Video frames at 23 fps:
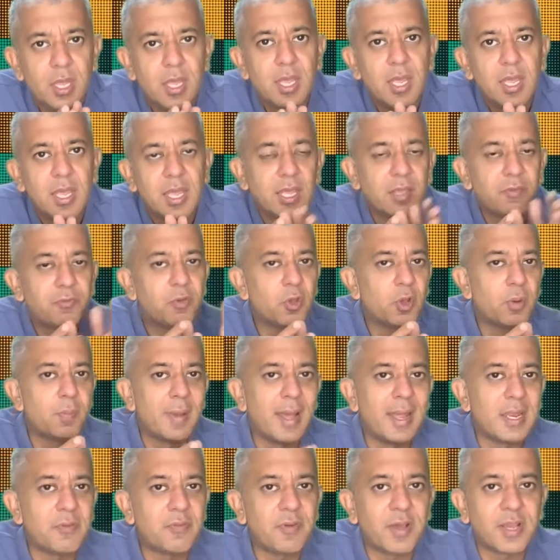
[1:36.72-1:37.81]
If your
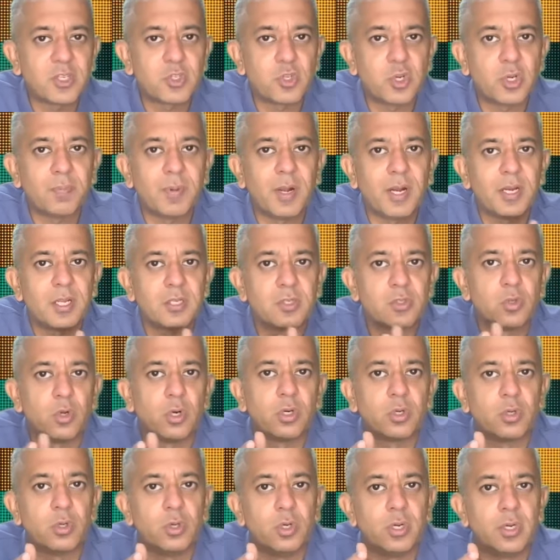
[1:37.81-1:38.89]
manufacturing part is not
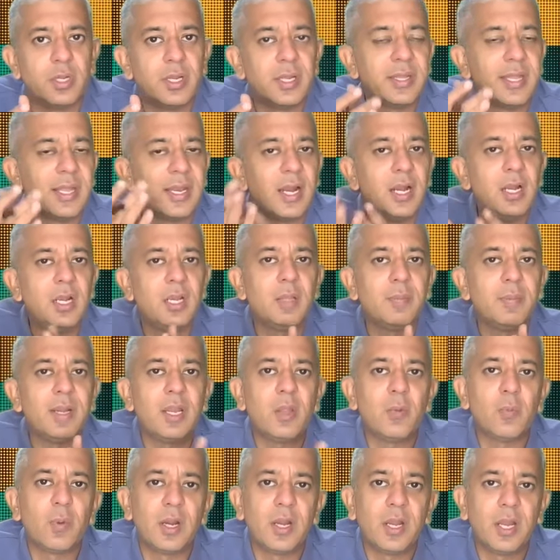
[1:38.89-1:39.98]
good, then ultimately
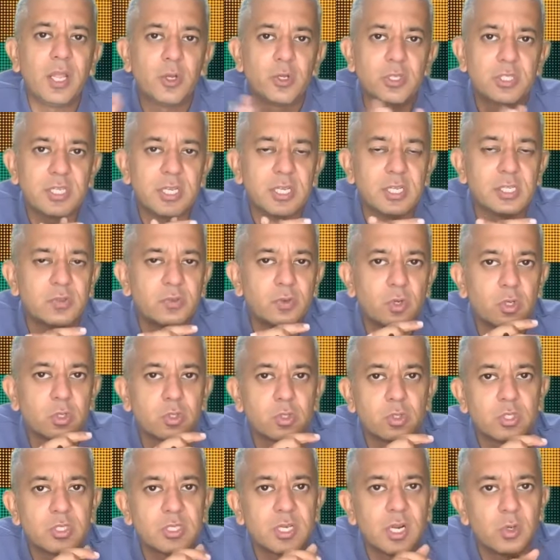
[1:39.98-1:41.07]
one day your sales will also
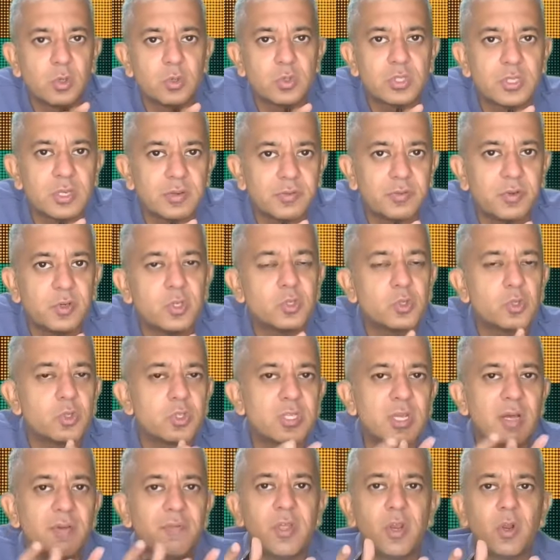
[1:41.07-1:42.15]
start to suffer. So
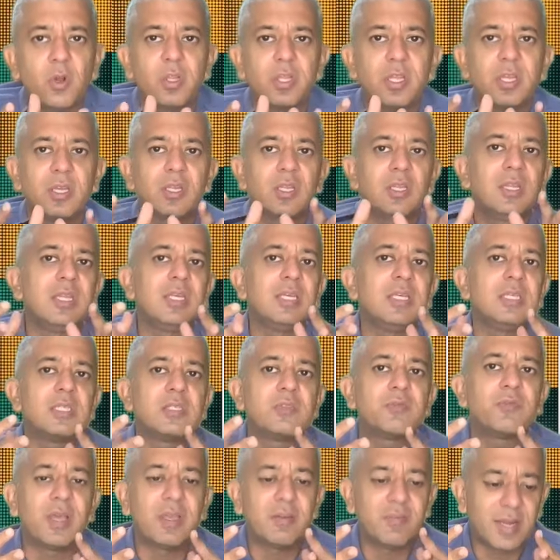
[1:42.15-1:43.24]
somewhere or the other, these
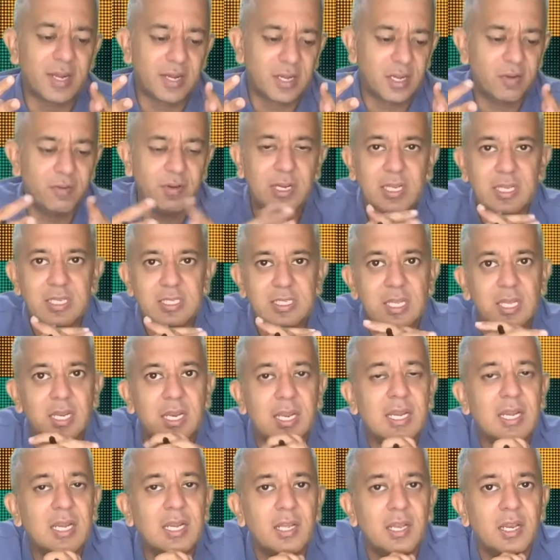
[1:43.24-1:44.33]
5 activities are
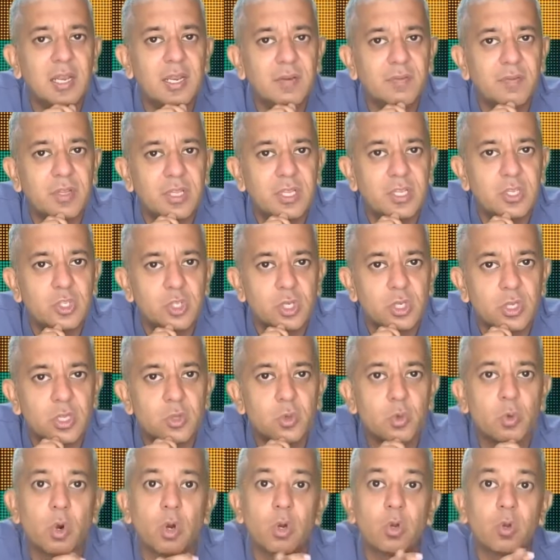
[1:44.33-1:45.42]
interlinked with each other. You've
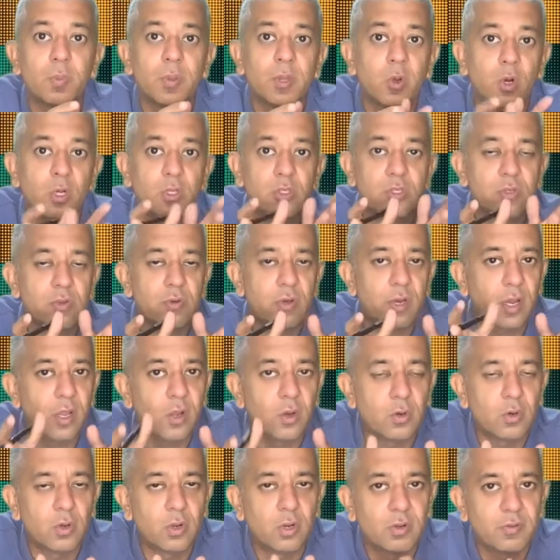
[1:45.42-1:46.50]
got to be concentrating on
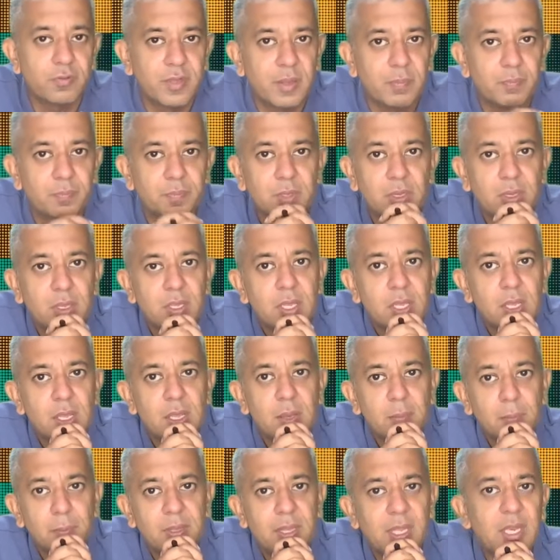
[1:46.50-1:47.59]
all of them. But
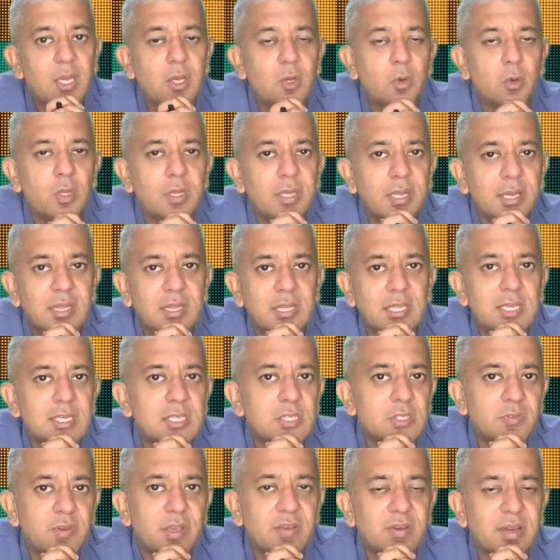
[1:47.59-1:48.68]
then he told that these
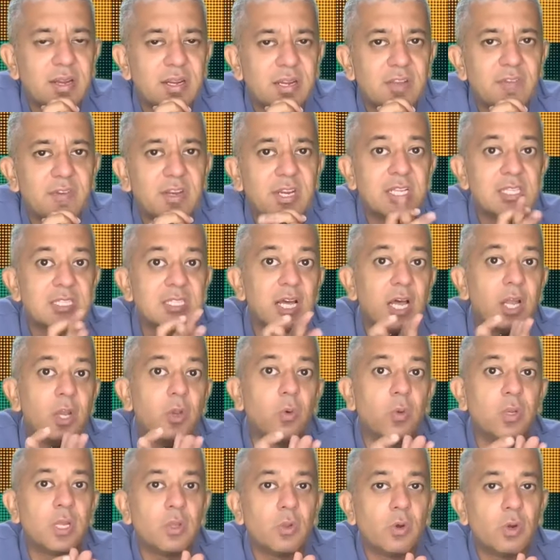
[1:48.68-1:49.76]
5 activities alone are
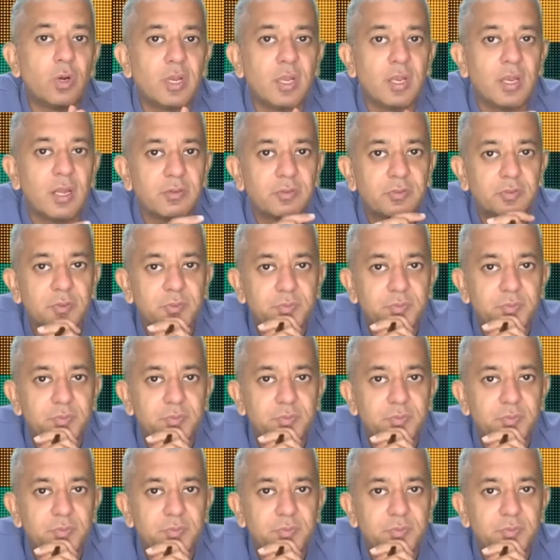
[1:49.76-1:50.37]
not enough.